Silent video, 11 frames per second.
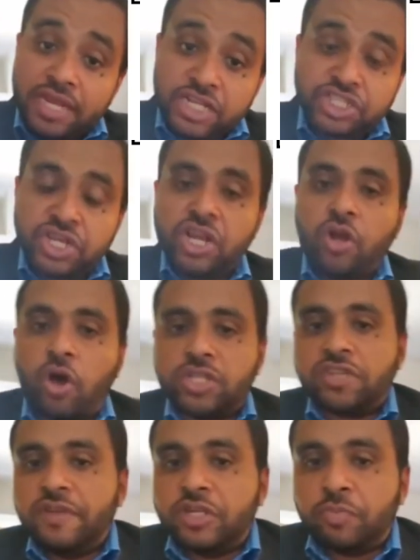initial
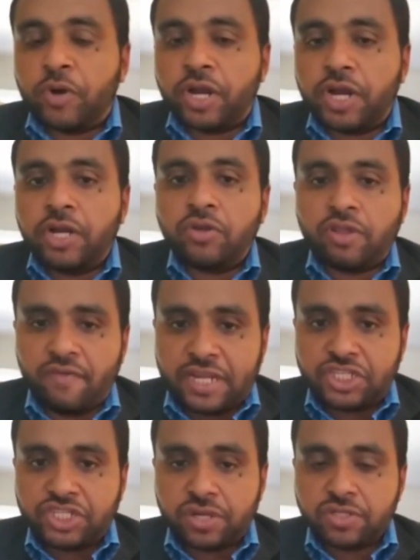cost which you put it into the
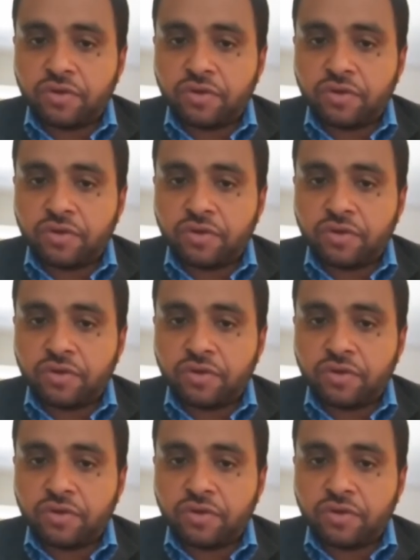venture.